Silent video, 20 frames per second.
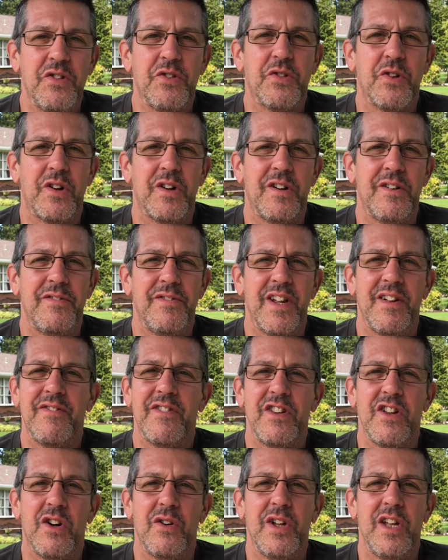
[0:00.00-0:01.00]
served,
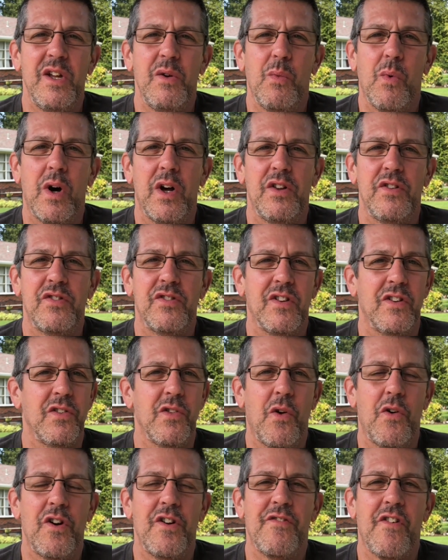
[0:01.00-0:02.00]
even though he was
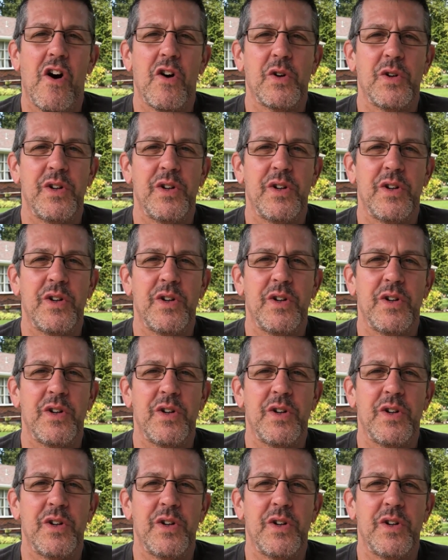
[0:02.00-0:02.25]
Lord of all